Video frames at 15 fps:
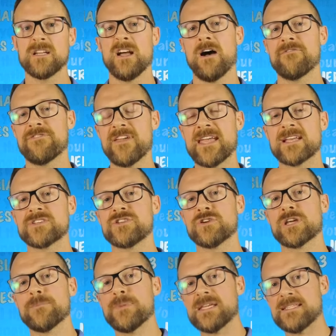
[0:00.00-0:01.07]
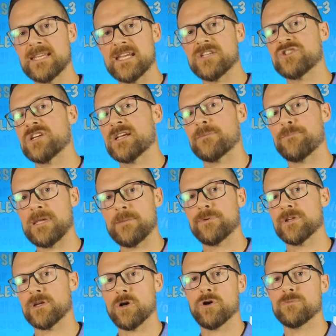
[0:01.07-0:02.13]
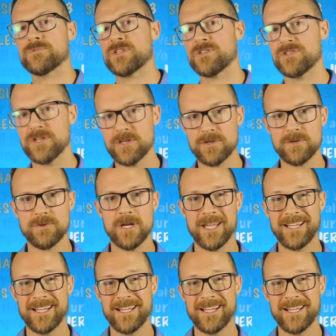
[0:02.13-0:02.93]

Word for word: of things you can be teaching people at home to do,